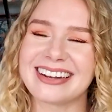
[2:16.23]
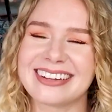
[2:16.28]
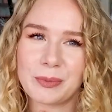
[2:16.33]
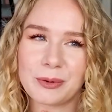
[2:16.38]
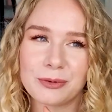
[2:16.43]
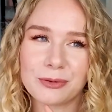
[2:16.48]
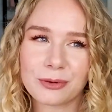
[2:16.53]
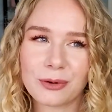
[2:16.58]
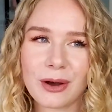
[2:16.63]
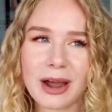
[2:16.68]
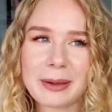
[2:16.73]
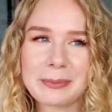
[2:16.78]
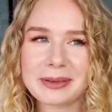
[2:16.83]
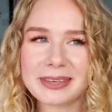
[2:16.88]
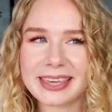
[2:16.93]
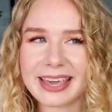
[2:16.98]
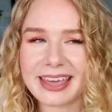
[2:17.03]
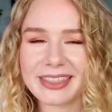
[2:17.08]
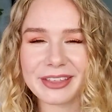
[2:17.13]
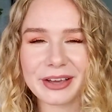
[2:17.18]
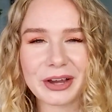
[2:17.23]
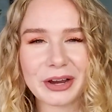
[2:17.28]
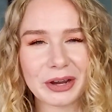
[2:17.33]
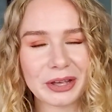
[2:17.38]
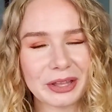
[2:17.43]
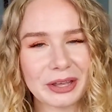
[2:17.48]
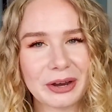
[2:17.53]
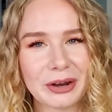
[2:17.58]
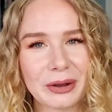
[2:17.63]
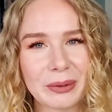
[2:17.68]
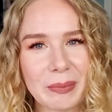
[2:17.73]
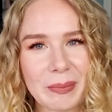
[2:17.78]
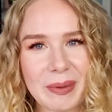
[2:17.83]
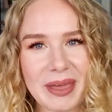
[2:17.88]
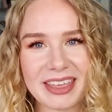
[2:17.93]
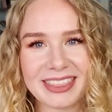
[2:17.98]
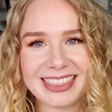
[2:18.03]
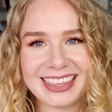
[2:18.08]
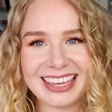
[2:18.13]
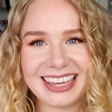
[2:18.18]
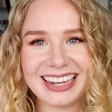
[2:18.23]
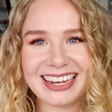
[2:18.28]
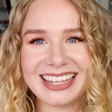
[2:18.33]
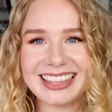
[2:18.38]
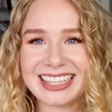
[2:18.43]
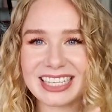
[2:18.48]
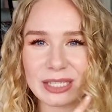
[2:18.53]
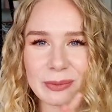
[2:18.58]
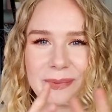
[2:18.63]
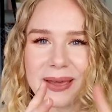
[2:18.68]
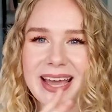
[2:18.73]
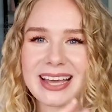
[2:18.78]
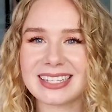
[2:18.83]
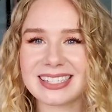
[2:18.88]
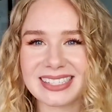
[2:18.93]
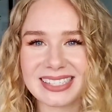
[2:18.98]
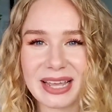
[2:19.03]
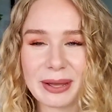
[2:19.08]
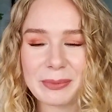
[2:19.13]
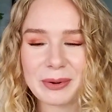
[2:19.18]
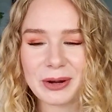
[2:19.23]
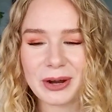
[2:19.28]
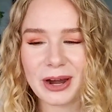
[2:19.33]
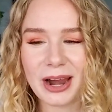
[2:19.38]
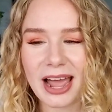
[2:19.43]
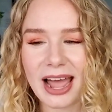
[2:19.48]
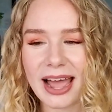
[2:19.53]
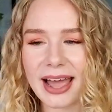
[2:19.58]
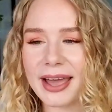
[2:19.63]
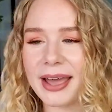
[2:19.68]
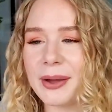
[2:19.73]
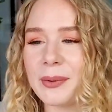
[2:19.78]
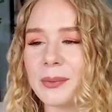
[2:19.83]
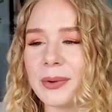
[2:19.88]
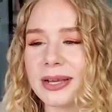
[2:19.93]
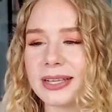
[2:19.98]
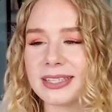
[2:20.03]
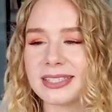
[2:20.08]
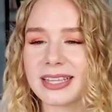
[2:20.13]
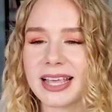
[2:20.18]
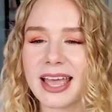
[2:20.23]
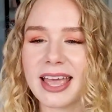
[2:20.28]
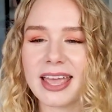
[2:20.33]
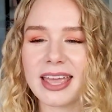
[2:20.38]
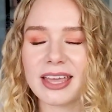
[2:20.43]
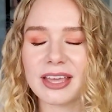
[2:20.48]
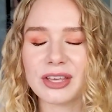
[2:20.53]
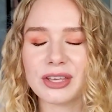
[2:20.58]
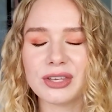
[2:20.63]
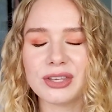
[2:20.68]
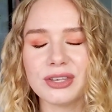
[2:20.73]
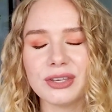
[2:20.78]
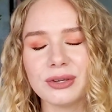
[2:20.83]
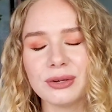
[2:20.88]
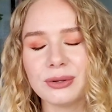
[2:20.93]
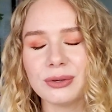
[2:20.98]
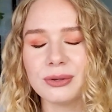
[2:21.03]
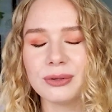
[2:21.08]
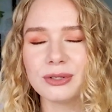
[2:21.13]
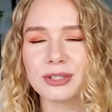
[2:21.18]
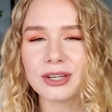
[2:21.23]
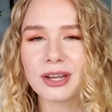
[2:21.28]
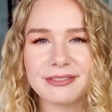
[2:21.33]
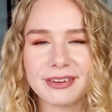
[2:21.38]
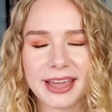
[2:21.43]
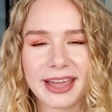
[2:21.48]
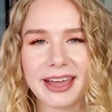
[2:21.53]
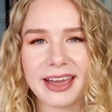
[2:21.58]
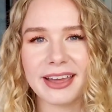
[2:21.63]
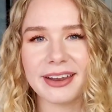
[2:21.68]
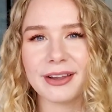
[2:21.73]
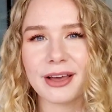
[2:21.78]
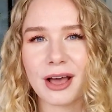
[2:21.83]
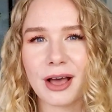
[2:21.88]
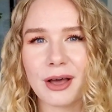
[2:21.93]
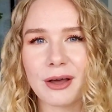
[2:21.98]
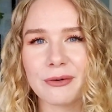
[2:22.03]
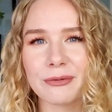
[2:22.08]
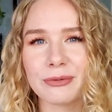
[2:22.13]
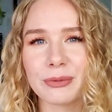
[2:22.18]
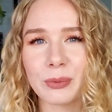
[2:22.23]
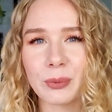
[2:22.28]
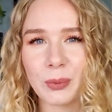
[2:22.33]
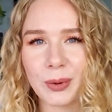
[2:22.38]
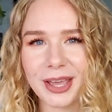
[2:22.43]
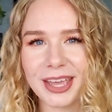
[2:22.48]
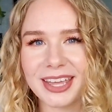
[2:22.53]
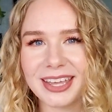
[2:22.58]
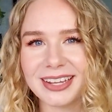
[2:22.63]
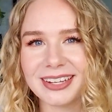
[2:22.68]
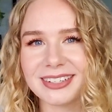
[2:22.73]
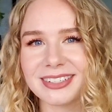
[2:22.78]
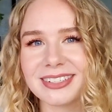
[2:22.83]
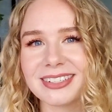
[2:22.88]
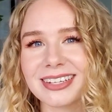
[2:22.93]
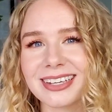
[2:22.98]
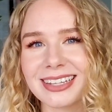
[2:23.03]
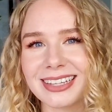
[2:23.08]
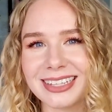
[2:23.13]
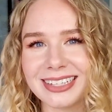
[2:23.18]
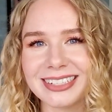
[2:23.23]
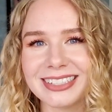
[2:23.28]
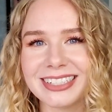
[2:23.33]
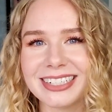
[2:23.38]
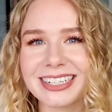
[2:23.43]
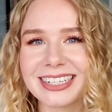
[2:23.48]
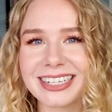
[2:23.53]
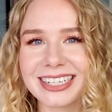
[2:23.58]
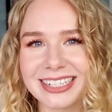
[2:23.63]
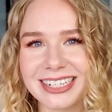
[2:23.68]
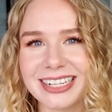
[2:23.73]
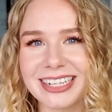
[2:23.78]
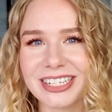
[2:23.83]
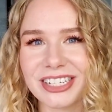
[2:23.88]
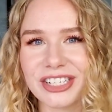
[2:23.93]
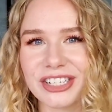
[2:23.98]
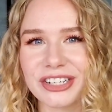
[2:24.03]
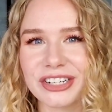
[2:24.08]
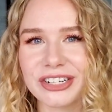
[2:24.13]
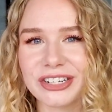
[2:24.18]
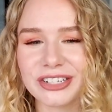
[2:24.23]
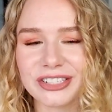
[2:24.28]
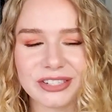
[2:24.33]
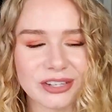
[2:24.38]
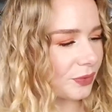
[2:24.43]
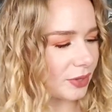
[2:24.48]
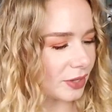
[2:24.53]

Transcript: Before I began the curly girl method this past summer, I was a huge fan of Wen's cleansing conditioners.